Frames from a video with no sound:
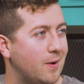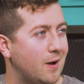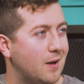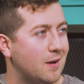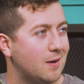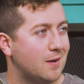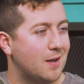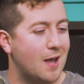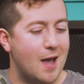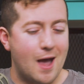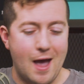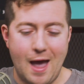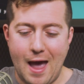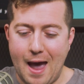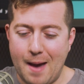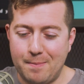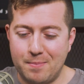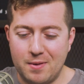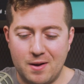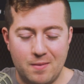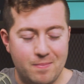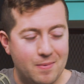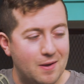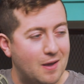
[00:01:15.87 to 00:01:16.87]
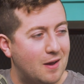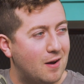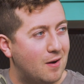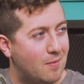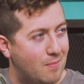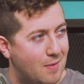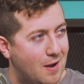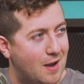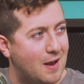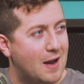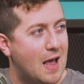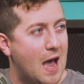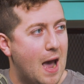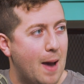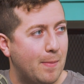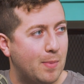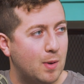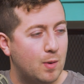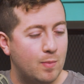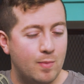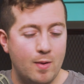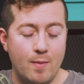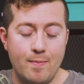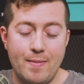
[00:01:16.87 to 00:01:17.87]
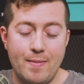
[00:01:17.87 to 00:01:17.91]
But yeah, happy to be here, man. Happy to be